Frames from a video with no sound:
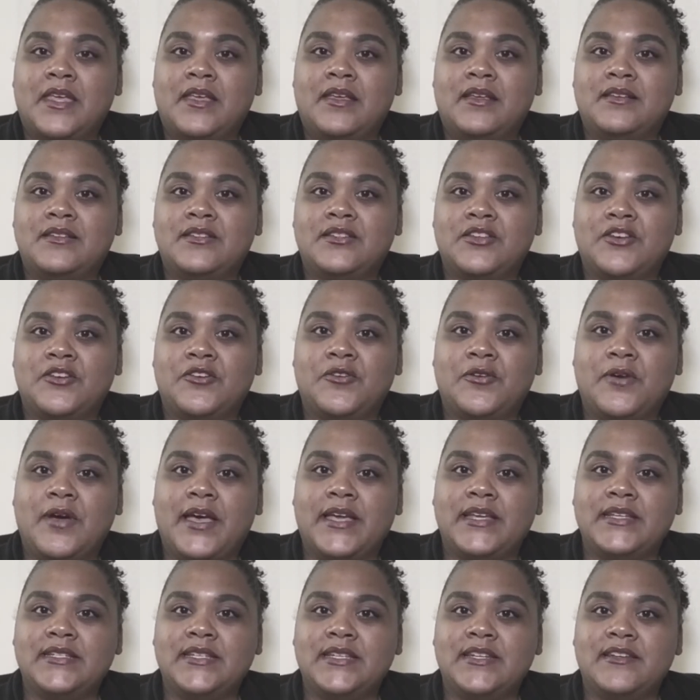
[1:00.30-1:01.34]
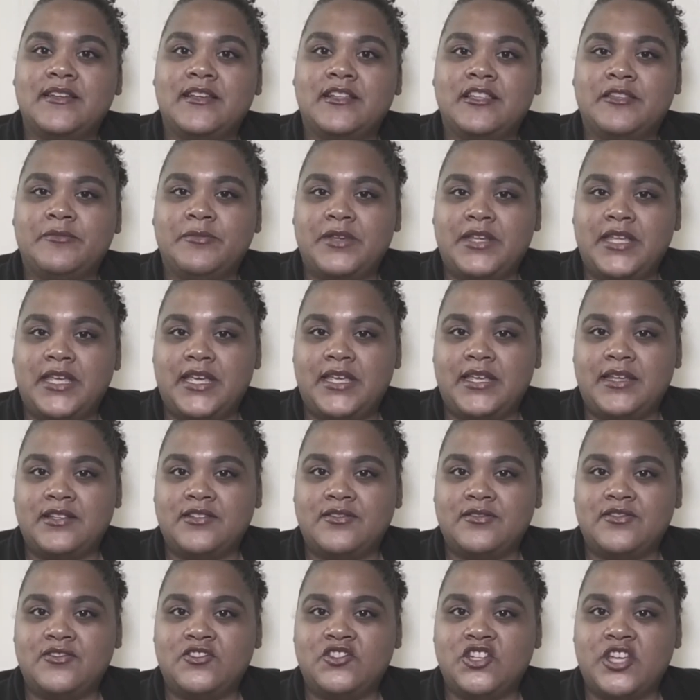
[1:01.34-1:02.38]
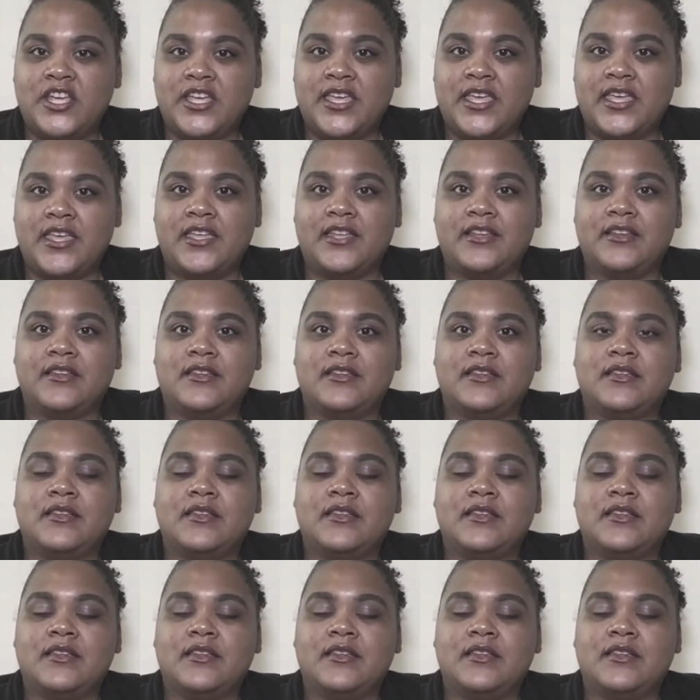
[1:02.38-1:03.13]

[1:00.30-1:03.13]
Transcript: So I did eliminate chicken.